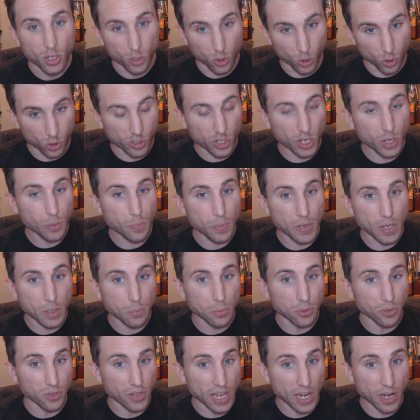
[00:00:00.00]
Usually
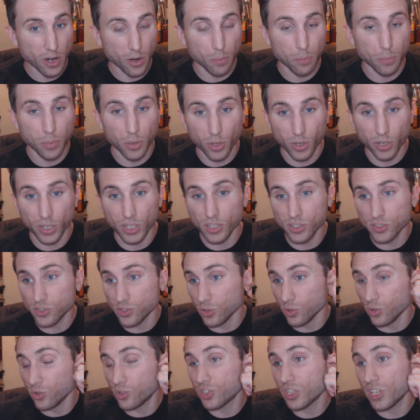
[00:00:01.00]
people that are
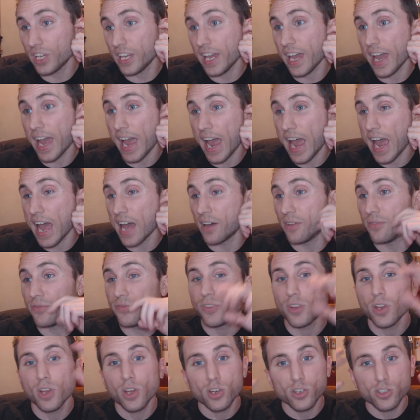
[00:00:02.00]
bullies usually
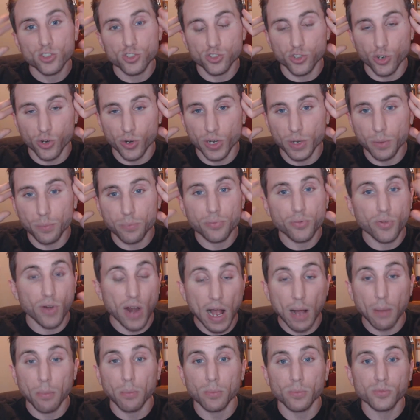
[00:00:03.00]
have certain
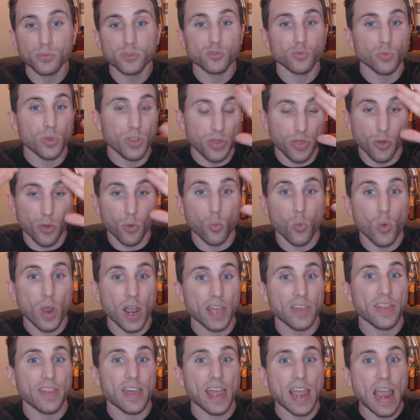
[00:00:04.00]
problems with the
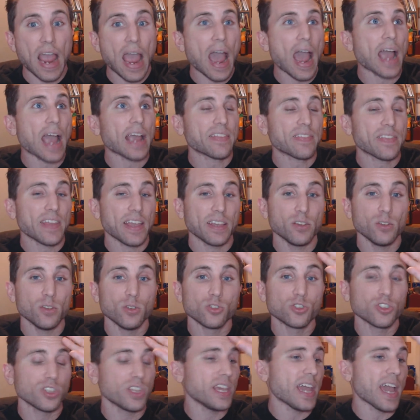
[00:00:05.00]
way they act. They
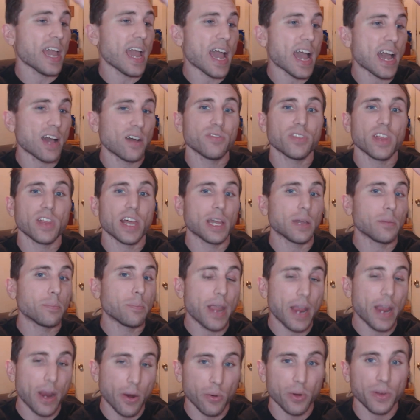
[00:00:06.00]
usually have
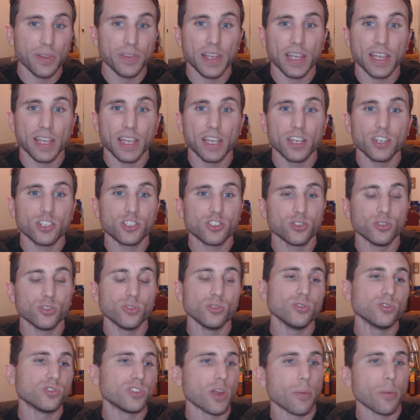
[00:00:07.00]
like parenting
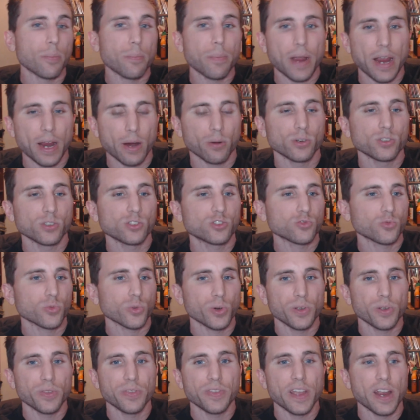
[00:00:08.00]
issues. Their parents
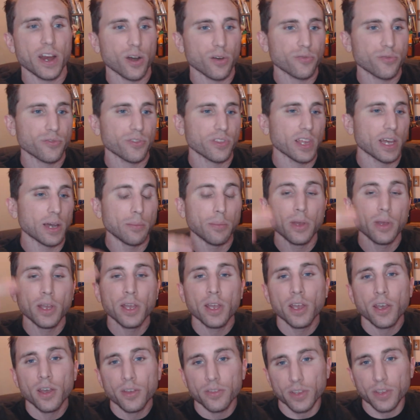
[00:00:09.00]
weren't there for them.
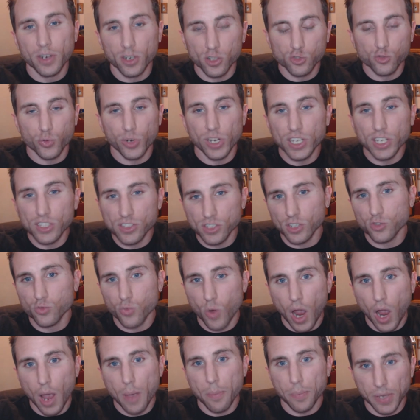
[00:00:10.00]
There's
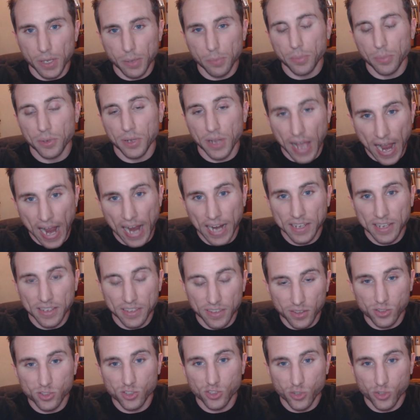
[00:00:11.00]
reasons why people
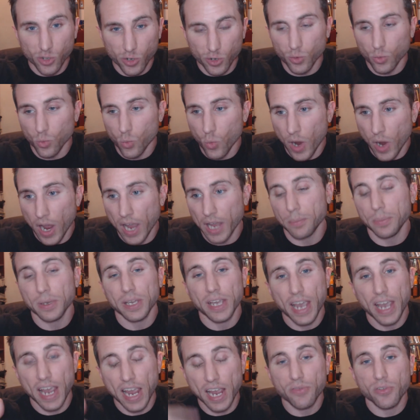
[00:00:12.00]
act in a certain way.
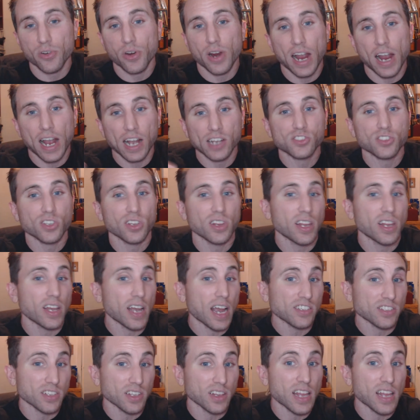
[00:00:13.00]
Behavior has
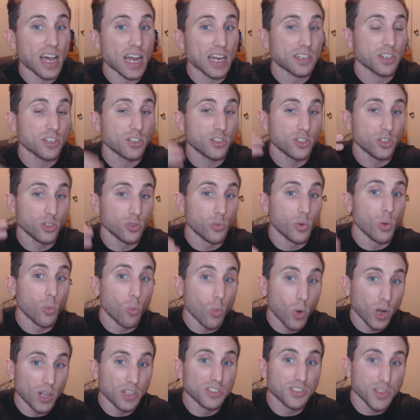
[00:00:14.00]
a lot to do
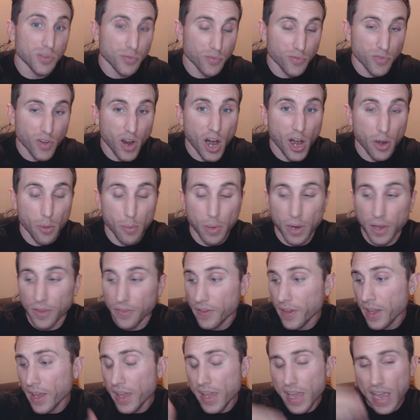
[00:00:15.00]
with one's
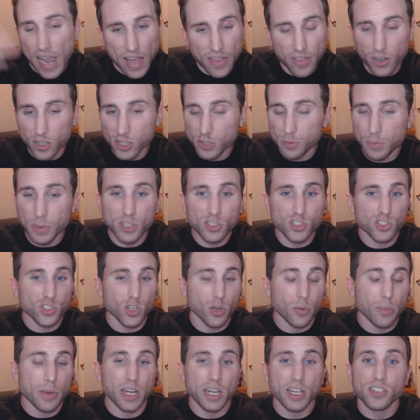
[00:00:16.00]
environment. And there's been
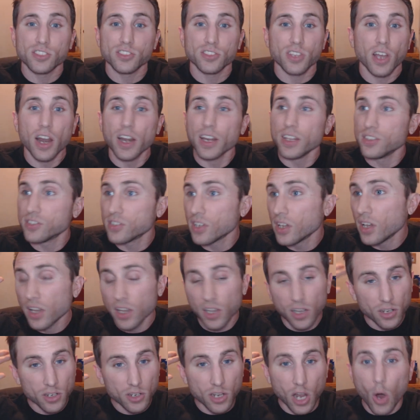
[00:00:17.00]
so many studies.
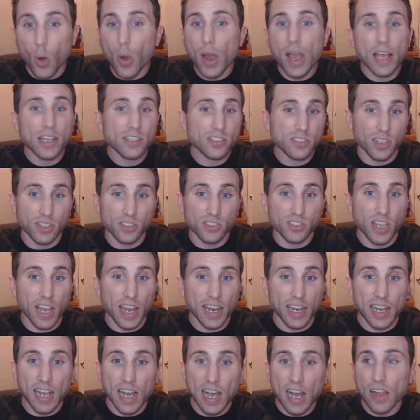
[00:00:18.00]
Go ask a
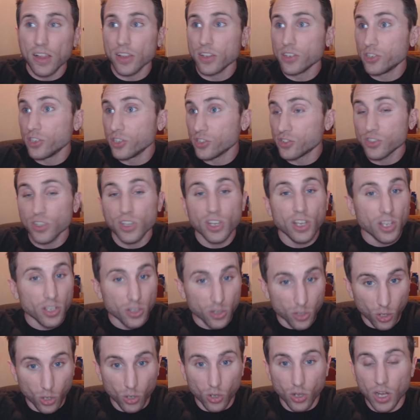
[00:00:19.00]
psychologist.
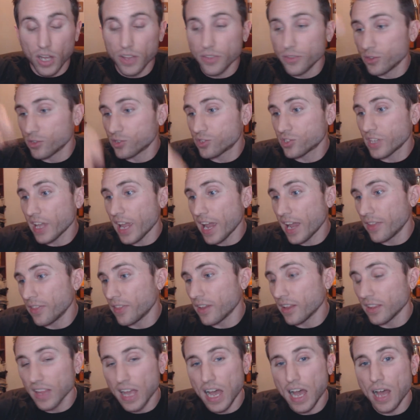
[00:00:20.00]
You'll
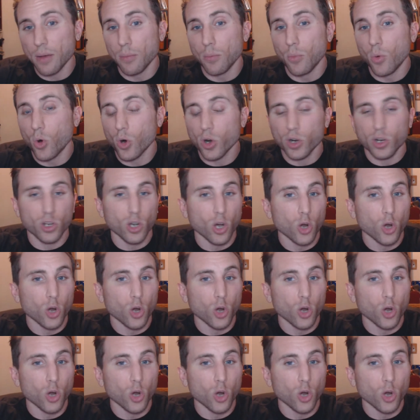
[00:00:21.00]
understand a lot more.